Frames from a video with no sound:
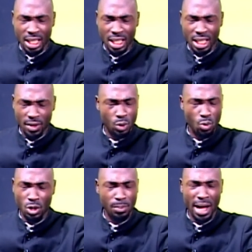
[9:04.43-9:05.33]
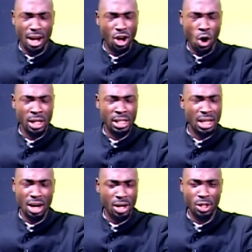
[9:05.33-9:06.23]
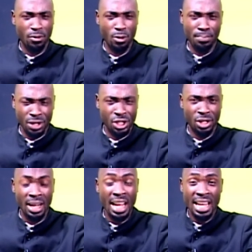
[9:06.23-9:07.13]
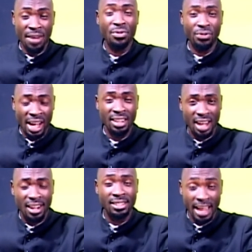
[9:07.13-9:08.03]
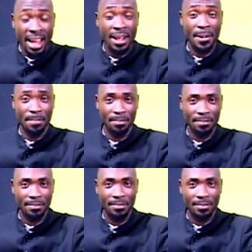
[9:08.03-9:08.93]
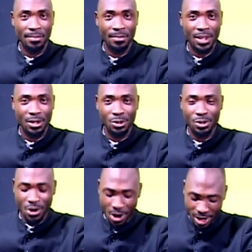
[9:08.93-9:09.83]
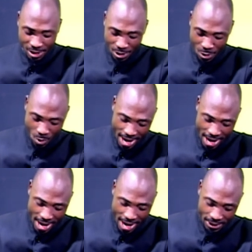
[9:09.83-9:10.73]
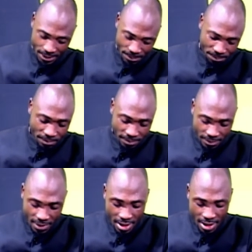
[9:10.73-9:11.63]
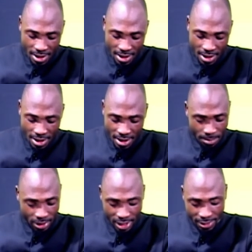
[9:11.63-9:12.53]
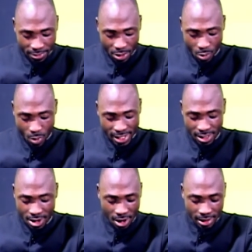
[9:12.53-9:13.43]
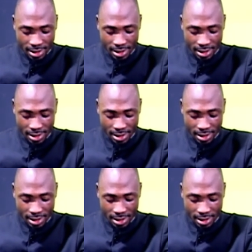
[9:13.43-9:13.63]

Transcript: given to us by God in the grace of operation, have the final say. So God is not unwise, but he's a very wise God.